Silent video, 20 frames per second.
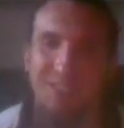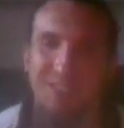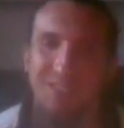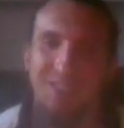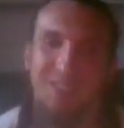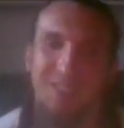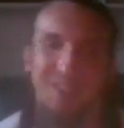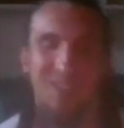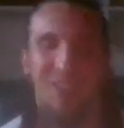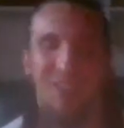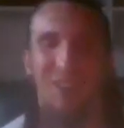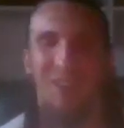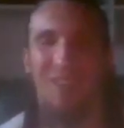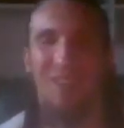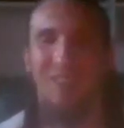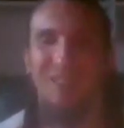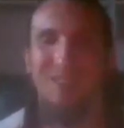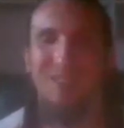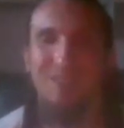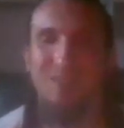
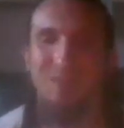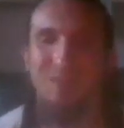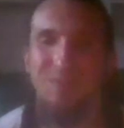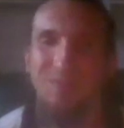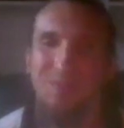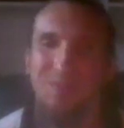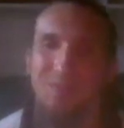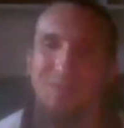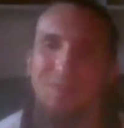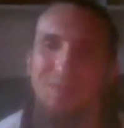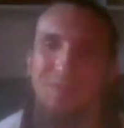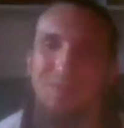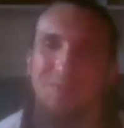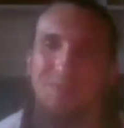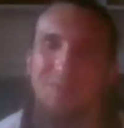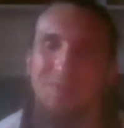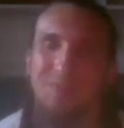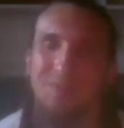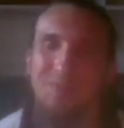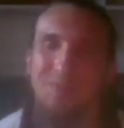It's all right.
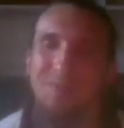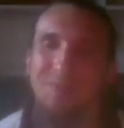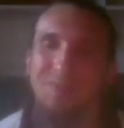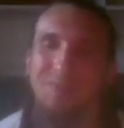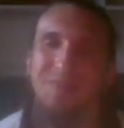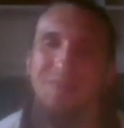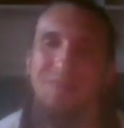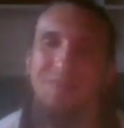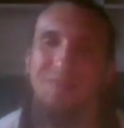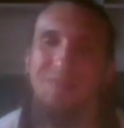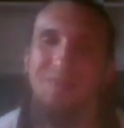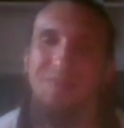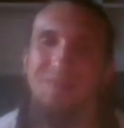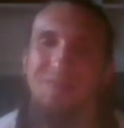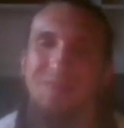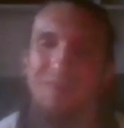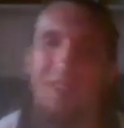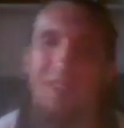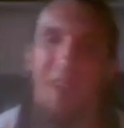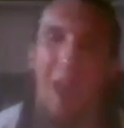Shan sorted
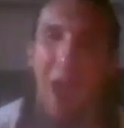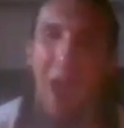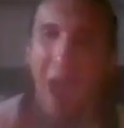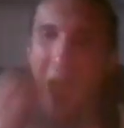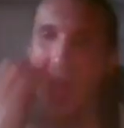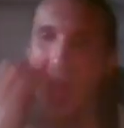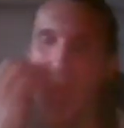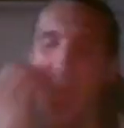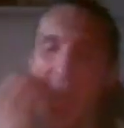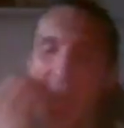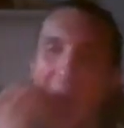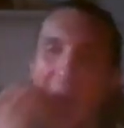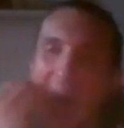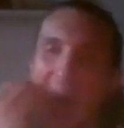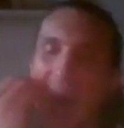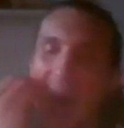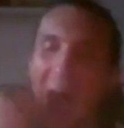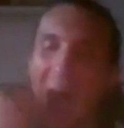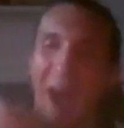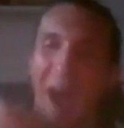it.
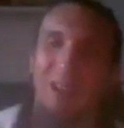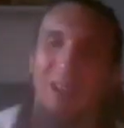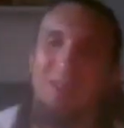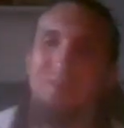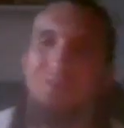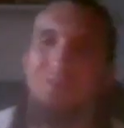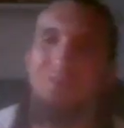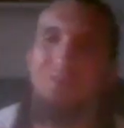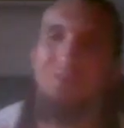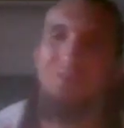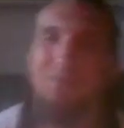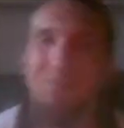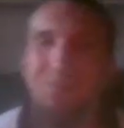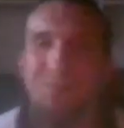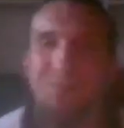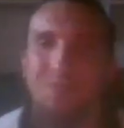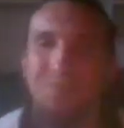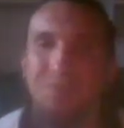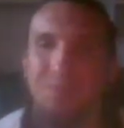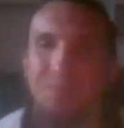Um,
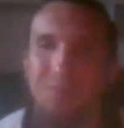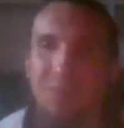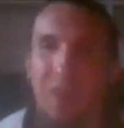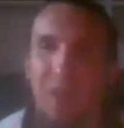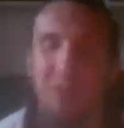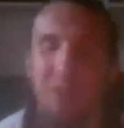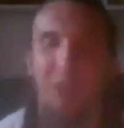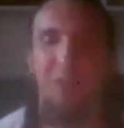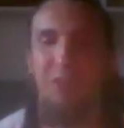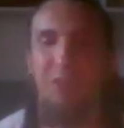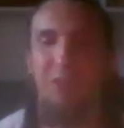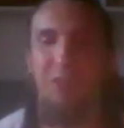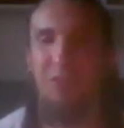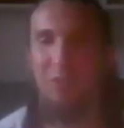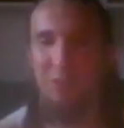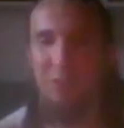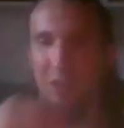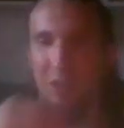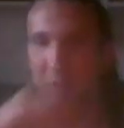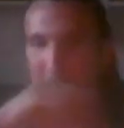did, you know,
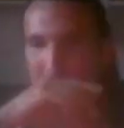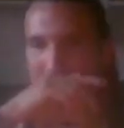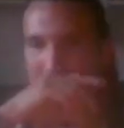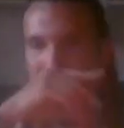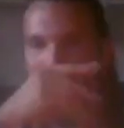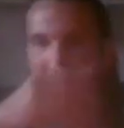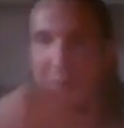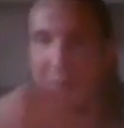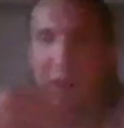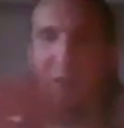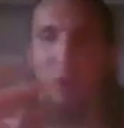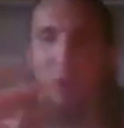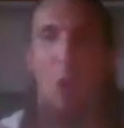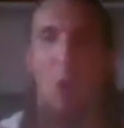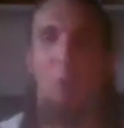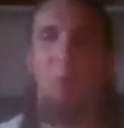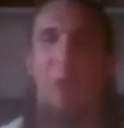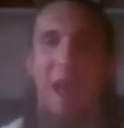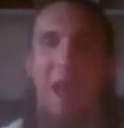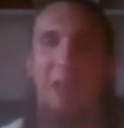that's the, that's the thing with
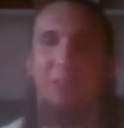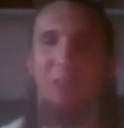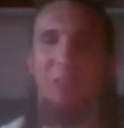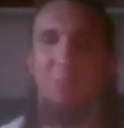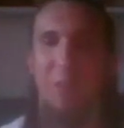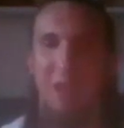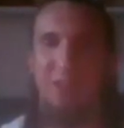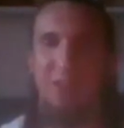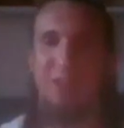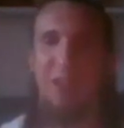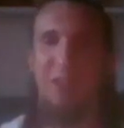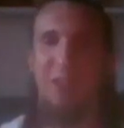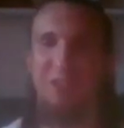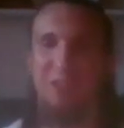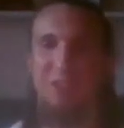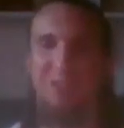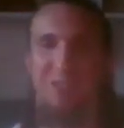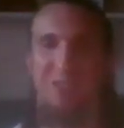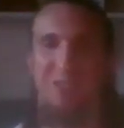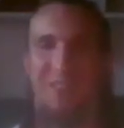having a live audience, I
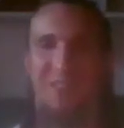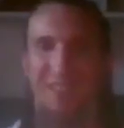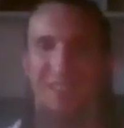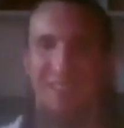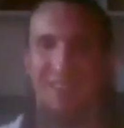guess.